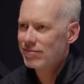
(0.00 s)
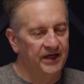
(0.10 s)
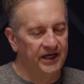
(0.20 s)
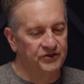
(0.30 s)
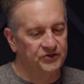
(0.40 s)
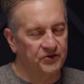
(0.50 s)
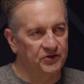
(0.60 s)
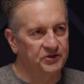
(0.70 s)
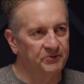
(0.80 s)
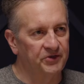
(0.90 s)
And you
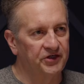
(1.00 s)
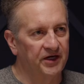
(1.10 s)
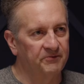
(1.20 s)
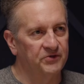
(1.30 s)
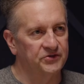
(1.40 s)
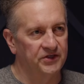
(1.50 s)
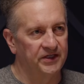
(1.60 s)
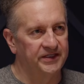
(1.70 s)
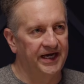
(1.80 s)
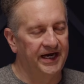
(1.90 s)
start to put numbers
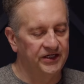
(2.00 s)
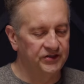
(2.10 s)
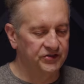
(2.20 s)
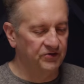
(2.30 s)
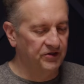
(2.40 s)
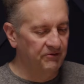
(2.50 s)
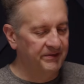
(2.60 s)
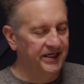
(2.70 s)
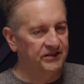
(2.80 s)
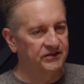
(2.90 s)
on that. And so go
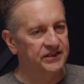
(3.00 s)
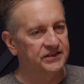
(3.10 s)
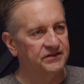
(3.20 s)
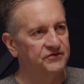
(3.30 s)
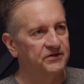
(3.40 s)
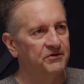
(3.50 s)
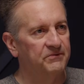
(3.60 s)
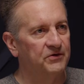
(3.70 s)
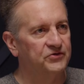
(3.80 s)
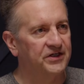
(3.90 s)
make a list of some of the
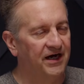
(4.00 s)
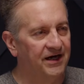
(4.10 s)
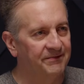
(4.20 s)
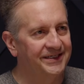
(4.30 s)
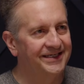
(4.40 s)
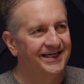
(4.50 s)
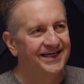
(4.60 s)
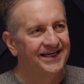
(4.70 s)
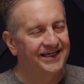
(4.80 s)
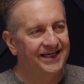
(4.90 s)
most common
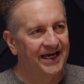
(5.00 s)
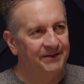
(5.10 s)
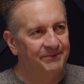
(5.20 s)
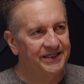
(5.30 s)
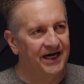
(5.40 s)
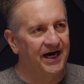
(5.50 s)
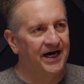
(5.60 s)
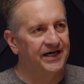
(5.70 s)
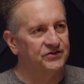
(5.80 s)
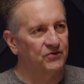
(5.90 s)

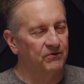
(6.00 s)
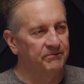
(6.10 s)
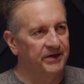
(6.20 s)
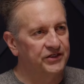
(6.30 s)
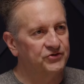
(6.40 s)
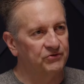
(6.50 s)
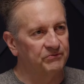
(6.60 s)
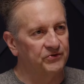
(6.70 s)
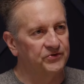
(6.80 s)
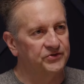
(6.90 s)
KPIs or
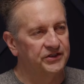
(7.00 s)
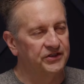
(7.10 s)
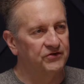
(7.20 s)
measurables that your